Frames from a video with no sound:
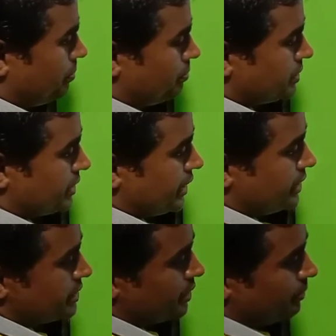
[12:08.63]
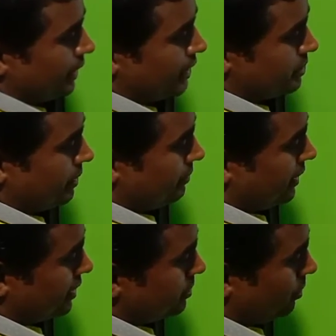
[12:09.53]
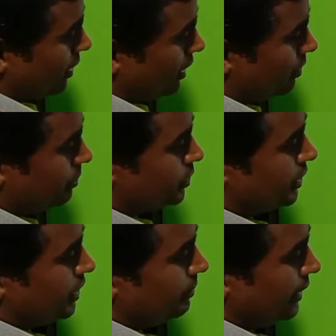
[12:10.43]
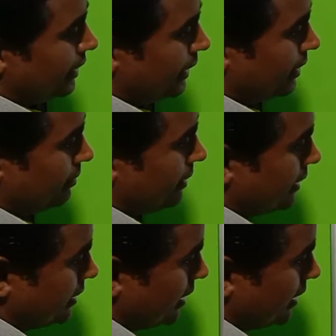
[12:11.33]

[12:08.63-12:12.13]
6 into minus 5, that is product of positive and negative integer,